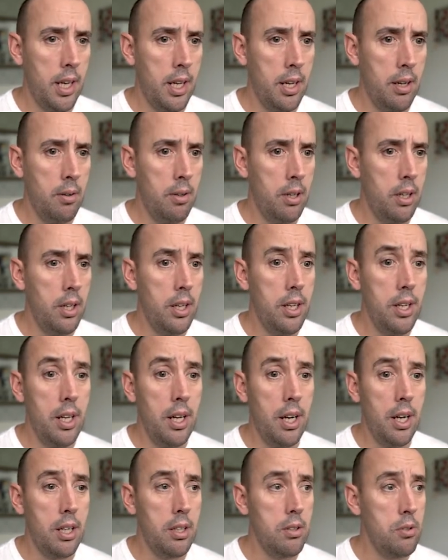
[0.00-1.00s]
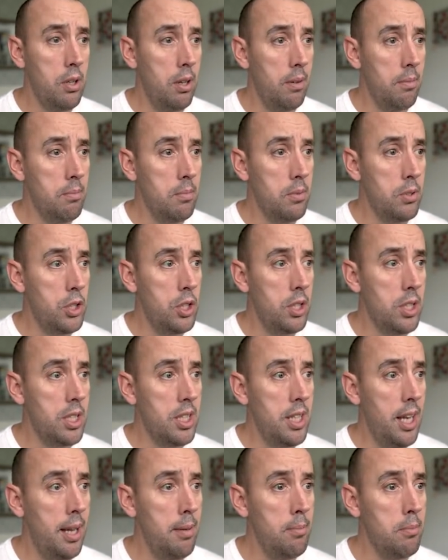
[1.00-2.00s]
all right, just
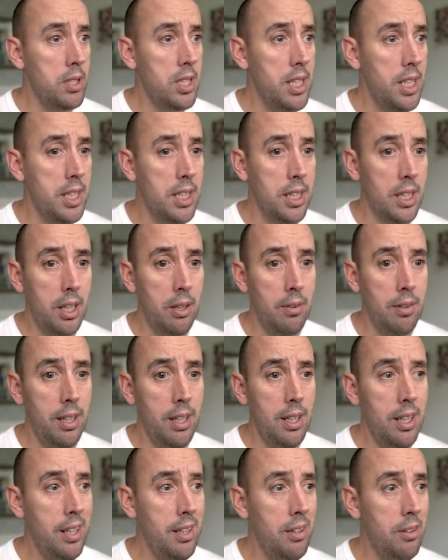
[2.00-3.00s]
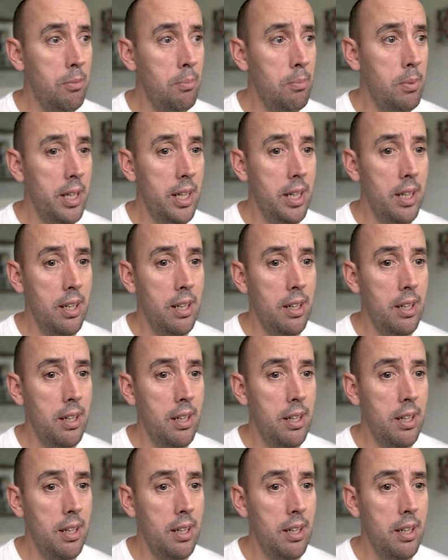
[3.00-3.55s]
tempted to go a little bit.